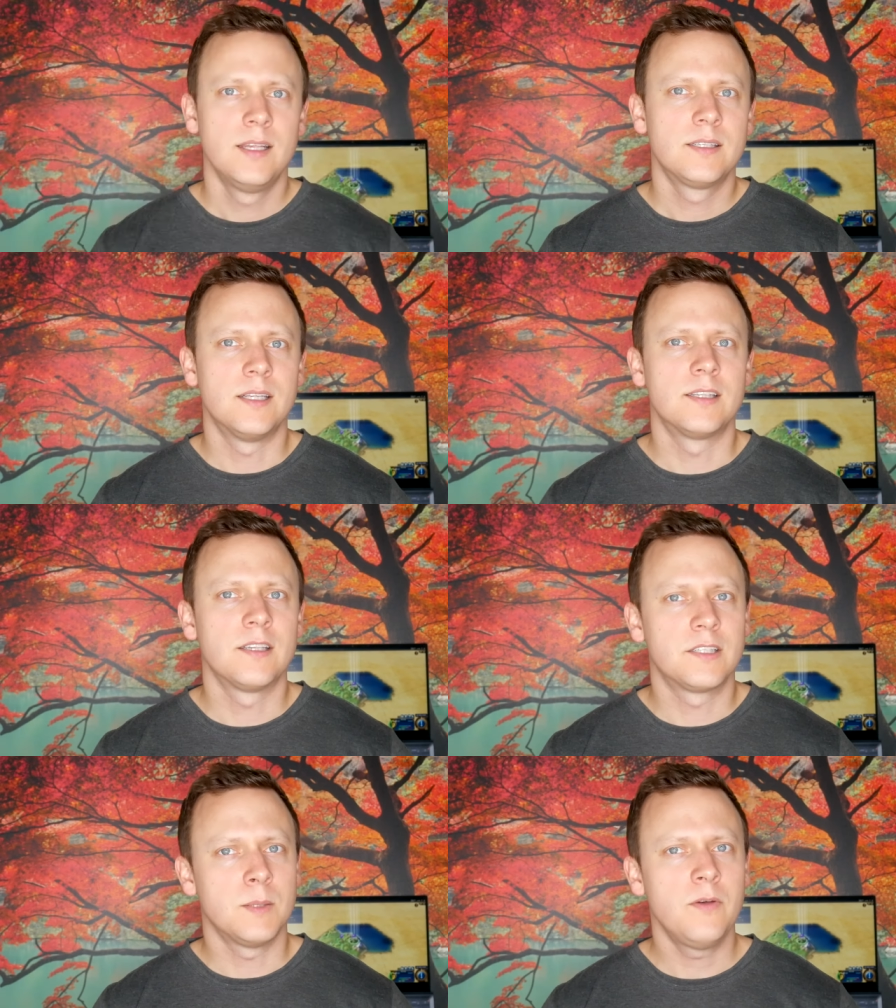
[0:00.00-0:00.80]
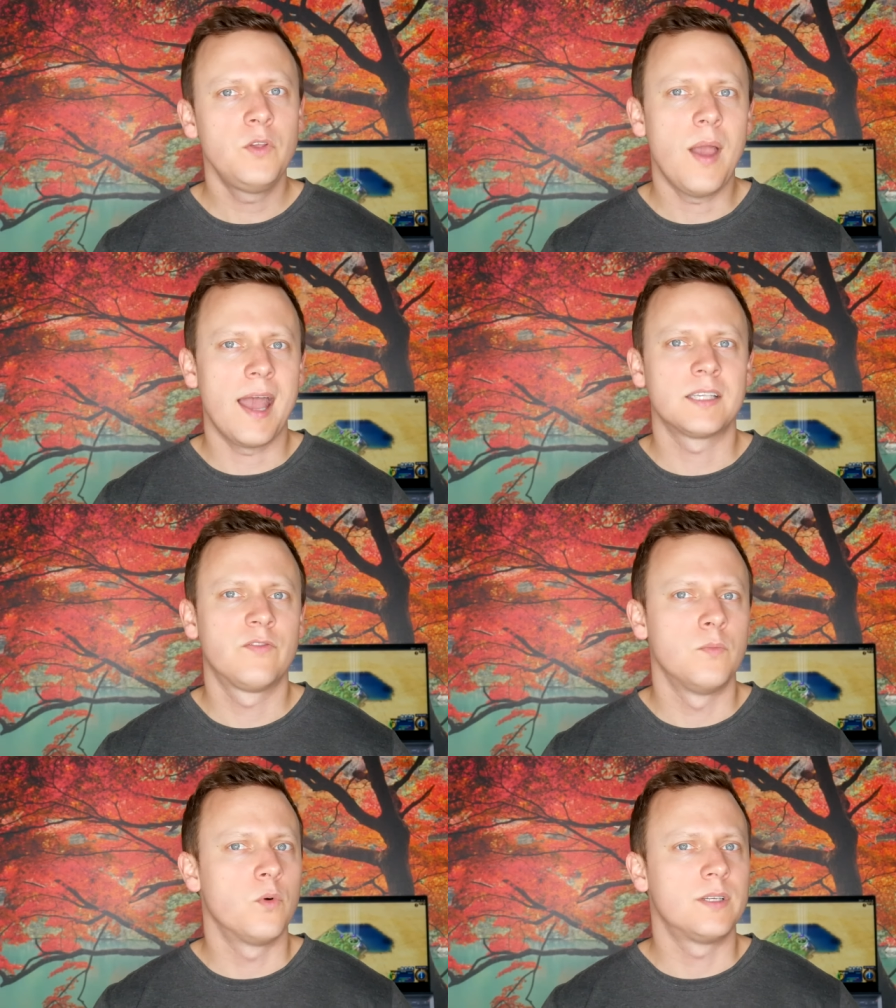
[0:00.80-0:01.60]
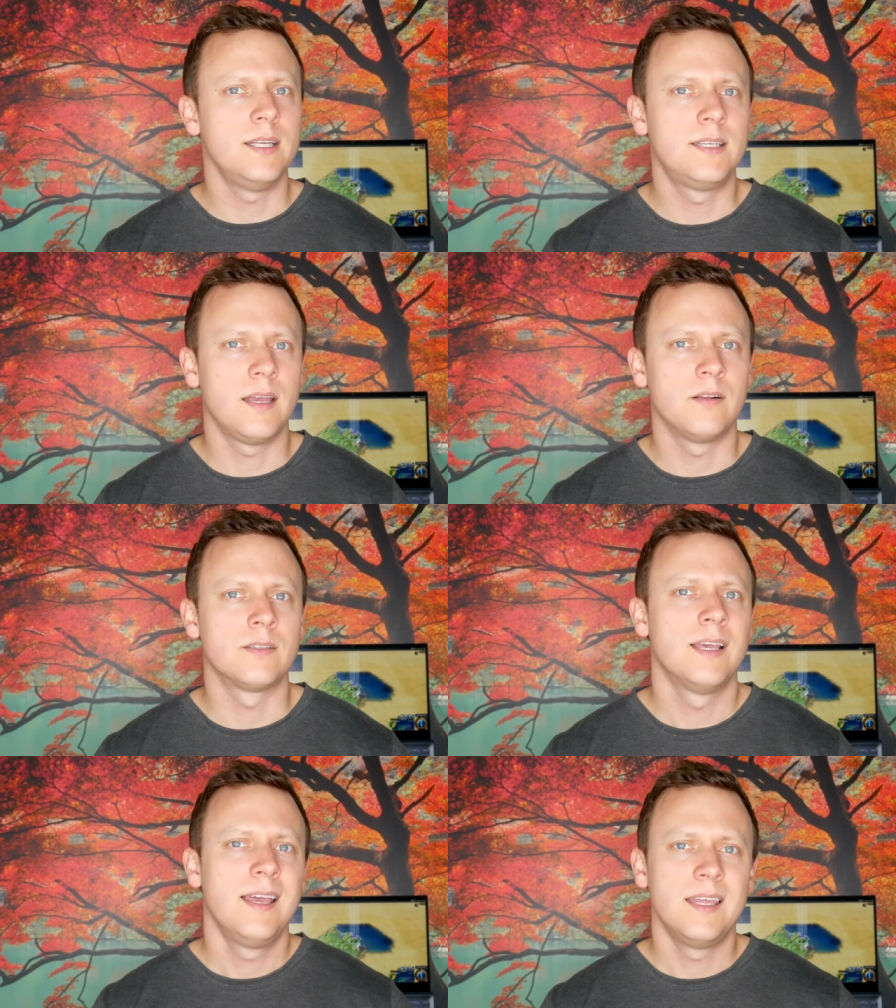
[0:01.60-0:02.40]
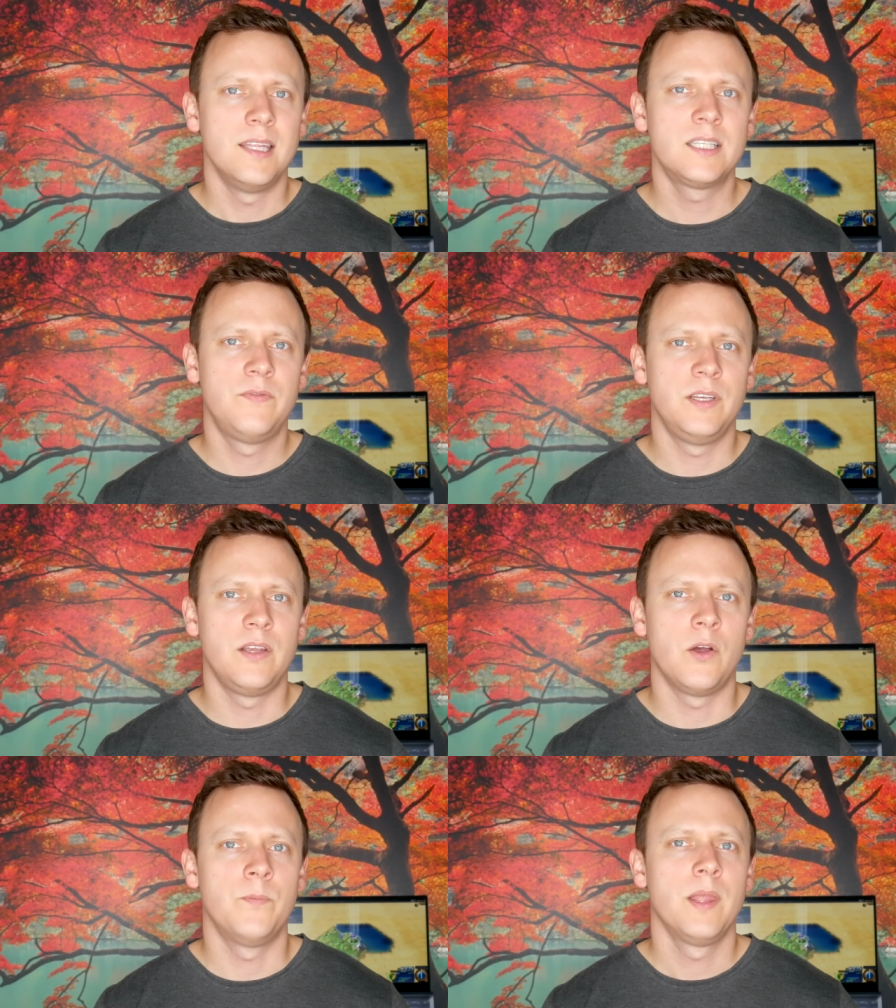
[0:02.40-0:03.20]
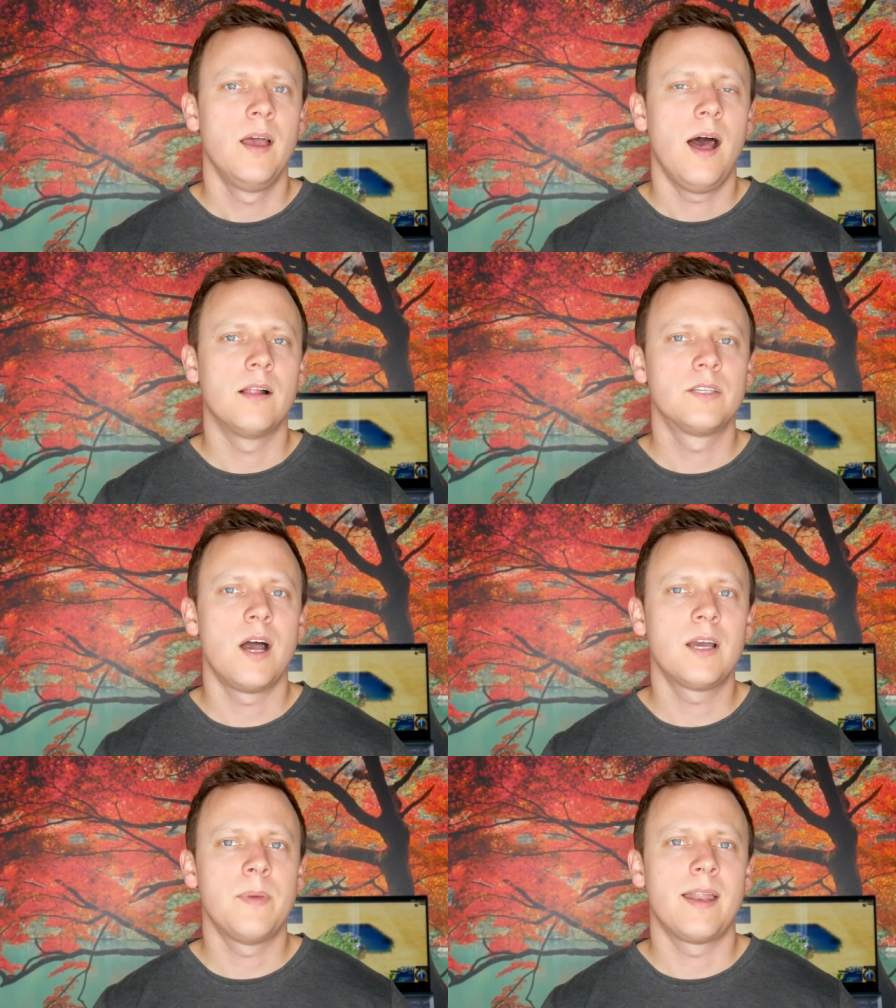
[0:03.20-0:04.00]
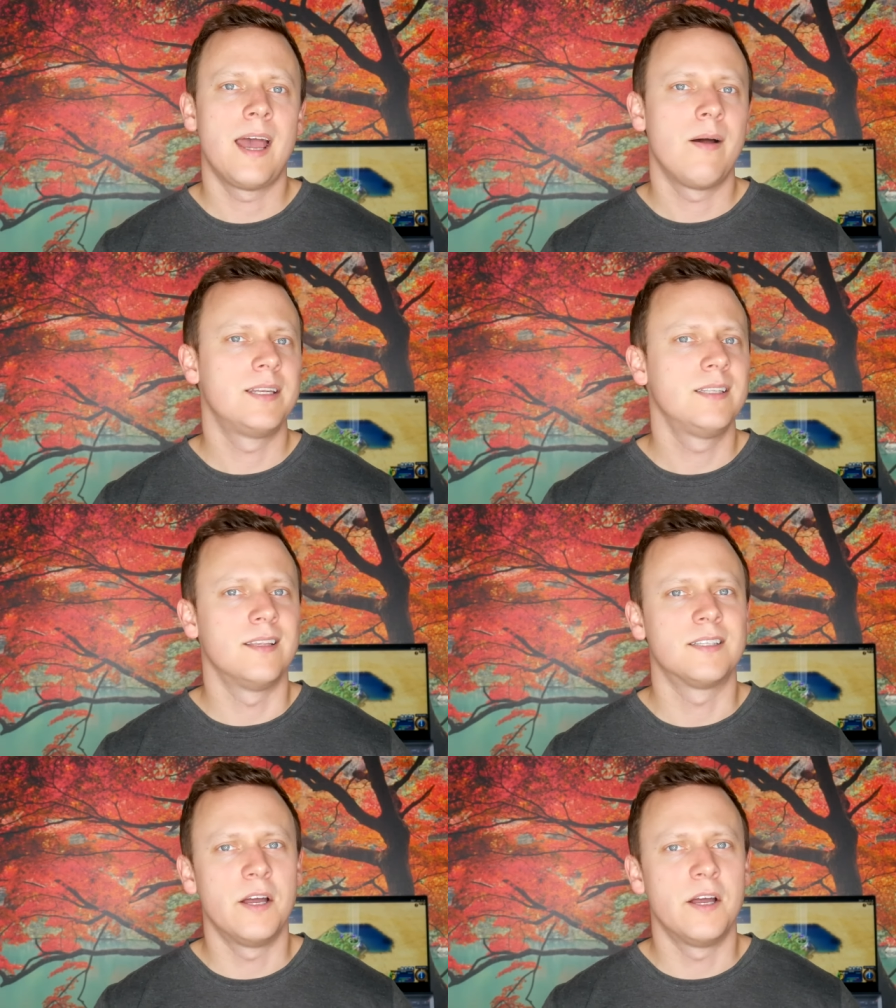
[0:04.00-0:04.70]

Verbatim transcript: Since some of you asked for more details, in this video, I'll talk about how I did this